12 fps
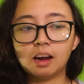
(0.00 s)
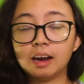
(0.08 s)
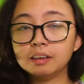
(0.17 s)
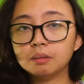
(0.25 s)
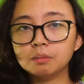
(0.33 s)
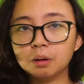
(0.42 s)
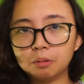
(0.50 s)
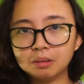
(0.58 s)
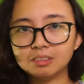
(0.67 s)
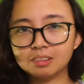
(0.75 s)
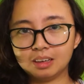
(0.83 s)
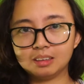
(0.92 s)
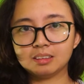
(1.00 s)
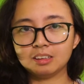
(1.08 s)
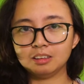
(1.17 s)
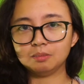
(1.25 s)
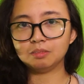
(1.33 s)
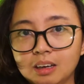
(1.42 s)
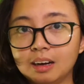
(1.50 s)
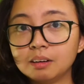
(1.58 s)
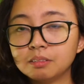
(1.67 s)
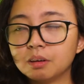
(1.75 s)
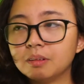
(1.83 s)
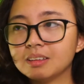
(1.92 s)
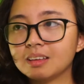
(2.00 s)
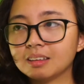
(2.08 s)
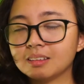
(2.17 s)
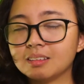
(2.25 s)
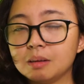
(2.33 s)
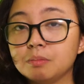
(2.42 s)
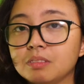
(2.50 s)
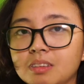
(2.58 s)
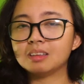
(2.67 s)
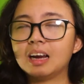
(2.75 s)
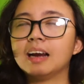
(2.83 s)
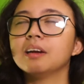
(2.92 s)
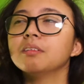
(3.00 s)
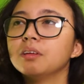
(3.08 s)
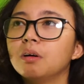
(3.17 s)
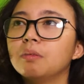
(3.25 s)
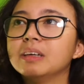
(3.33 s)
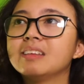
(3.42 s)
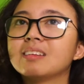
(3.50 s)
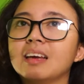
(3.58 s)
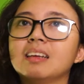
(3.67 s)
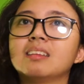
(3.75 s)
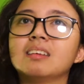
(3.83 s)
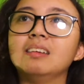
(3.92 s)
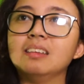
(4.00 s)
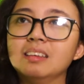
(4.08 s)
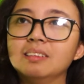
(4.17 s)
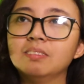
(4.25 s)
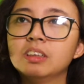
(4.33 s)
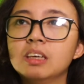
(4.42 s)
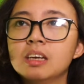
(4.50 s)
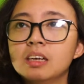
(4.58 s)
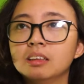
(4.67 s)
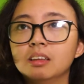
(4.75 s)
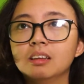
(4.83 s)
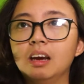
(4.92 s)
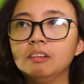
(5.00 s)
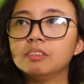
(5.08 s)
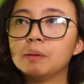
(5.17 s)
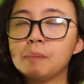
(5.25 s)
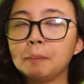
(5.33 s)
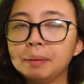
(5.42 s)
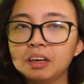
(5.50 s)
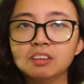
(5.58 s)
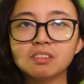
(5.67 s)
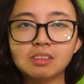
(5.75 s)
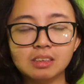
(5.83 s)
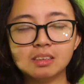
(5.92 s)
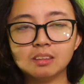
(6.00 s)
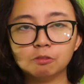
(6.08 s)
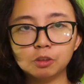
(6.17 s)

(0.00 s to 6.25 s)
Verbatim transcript: I don't know what it's like to live, I don't know what it's like the same, I don't know what it's like to live the life that my parents did in the